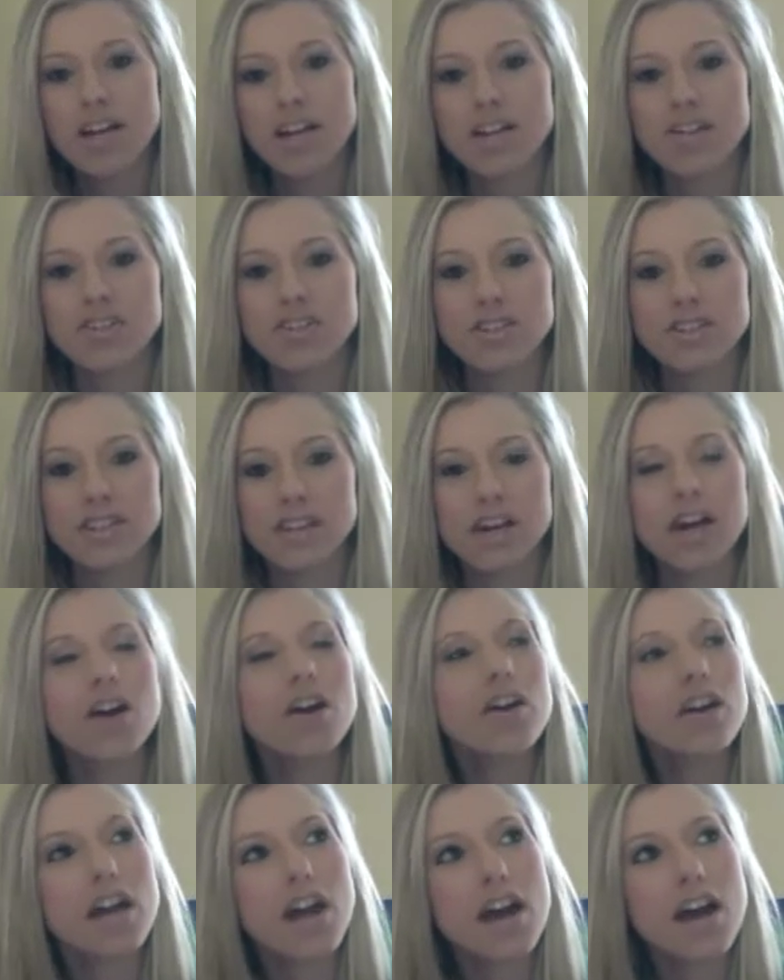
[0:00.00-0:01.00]
And she's like,
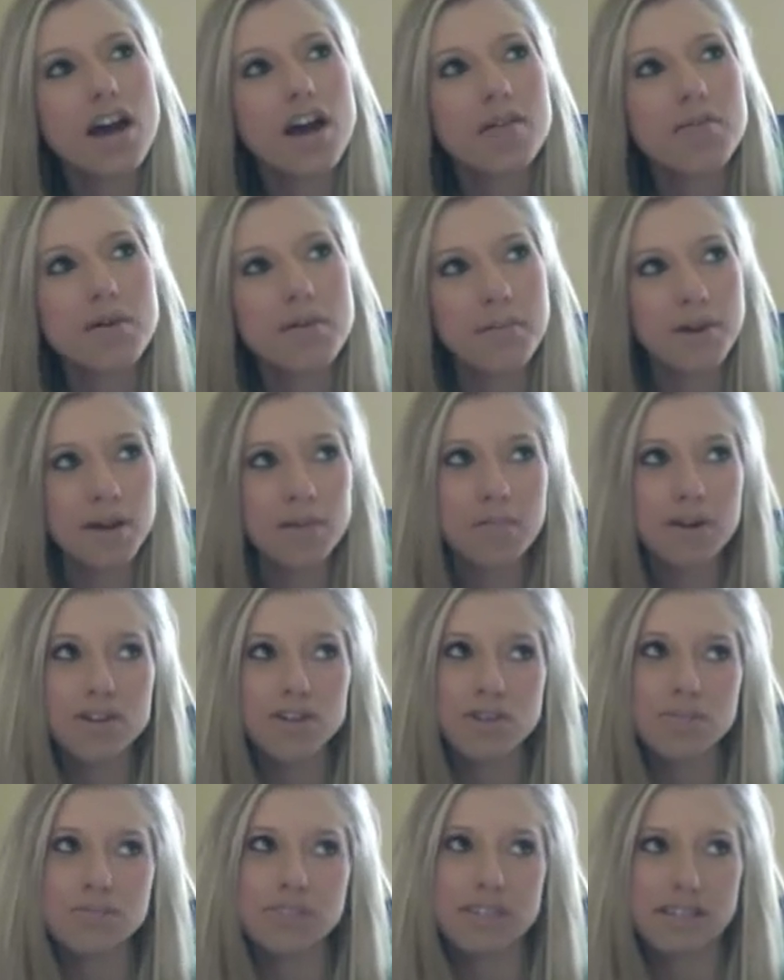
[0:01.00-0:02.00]
oh yeah, my man of my
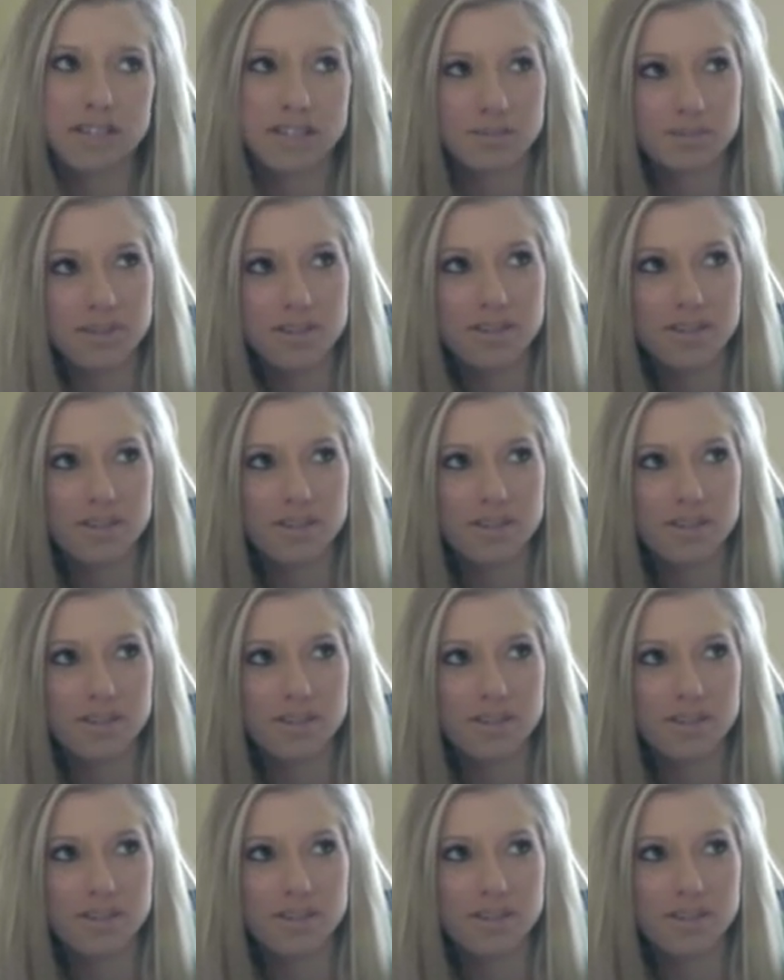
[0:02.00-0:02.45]
dreams kissed me,